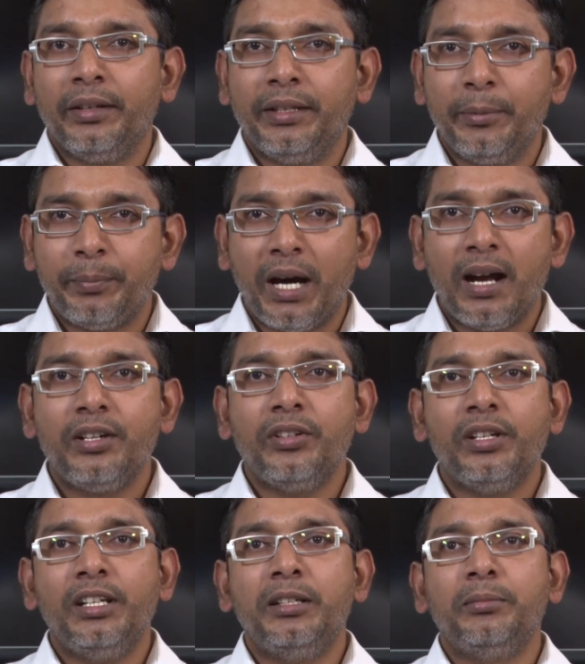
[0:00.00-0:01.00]
the
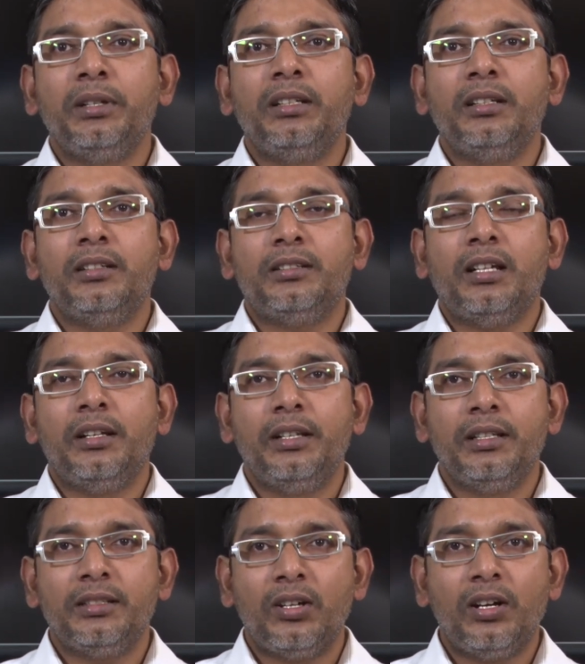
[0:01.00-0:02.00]
particulate materials are
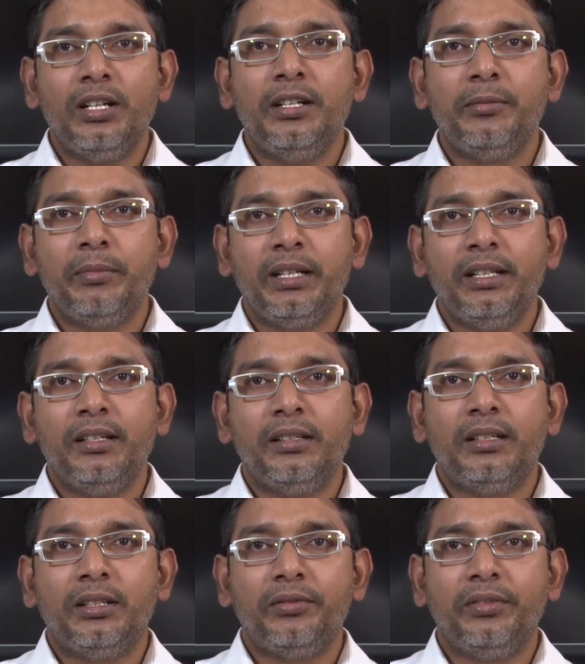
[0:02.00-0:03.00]
the solid
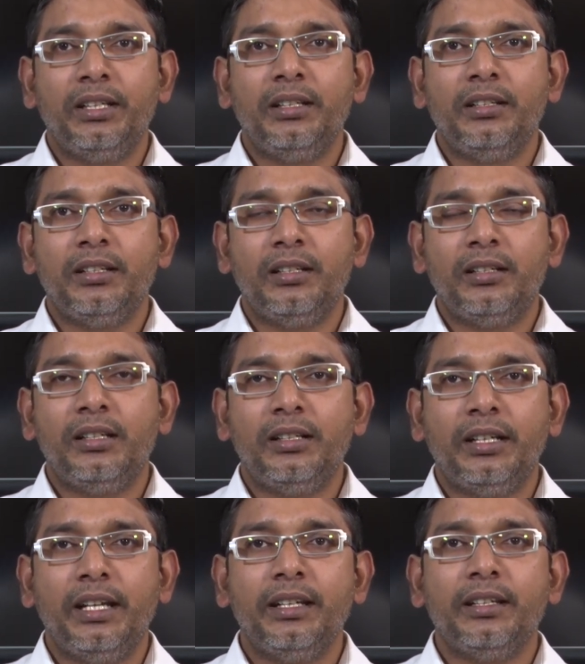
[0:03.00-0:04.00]
material that we in
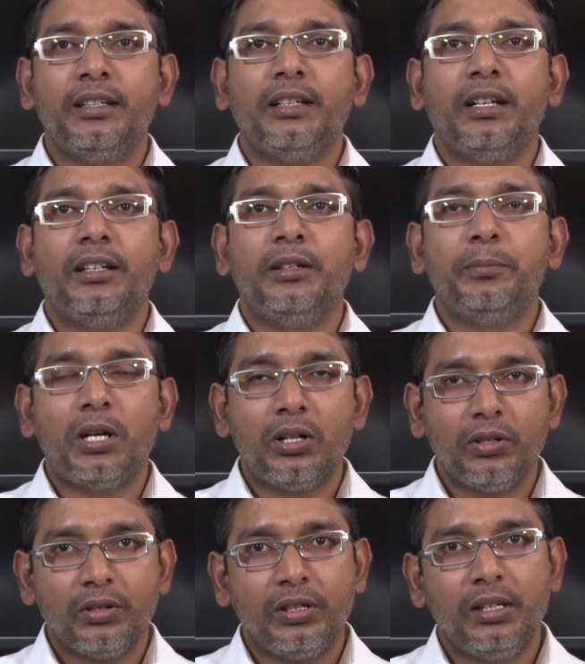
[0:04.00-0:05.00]
general take in a kind of
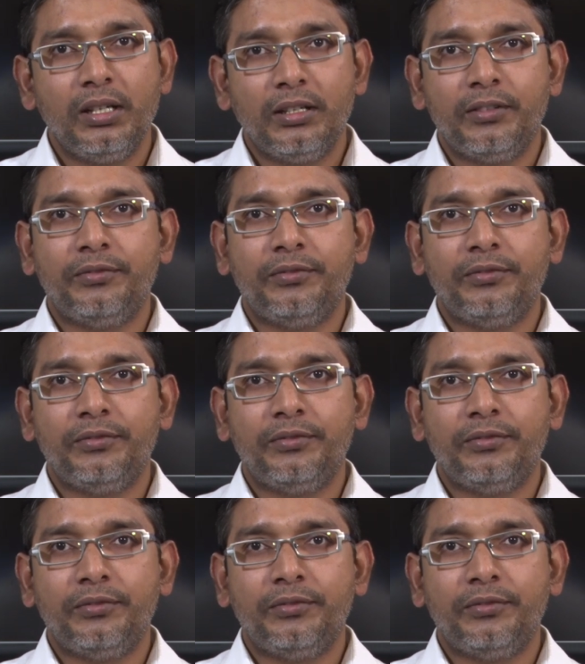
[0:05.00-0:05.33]
particulate